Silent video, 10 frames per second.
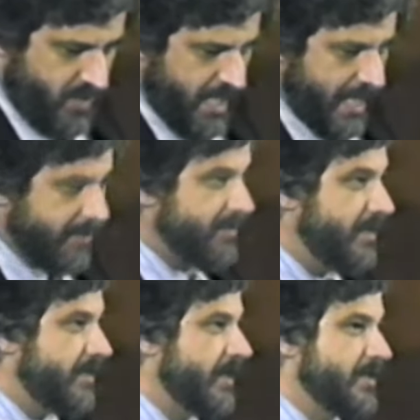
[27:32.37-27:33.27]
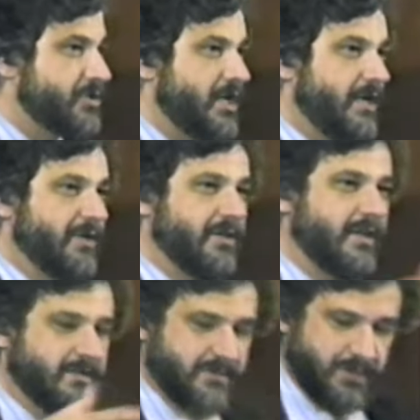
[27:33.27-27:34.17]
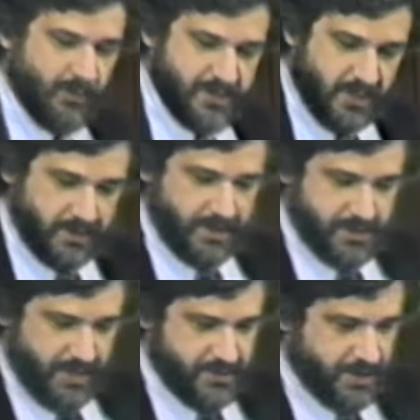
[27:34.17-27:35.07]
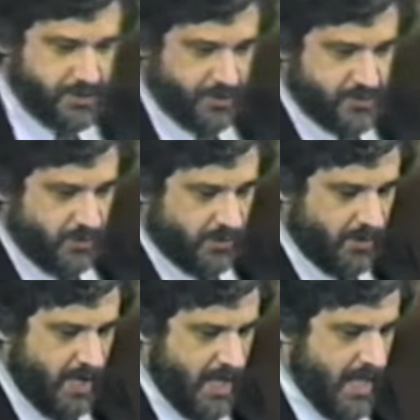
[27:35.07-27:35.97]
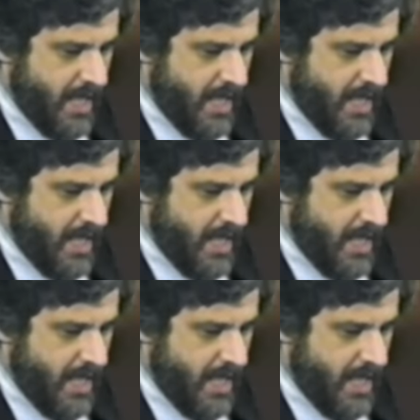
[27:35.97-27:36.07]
and the uh, child uh, that resulted is now six years old.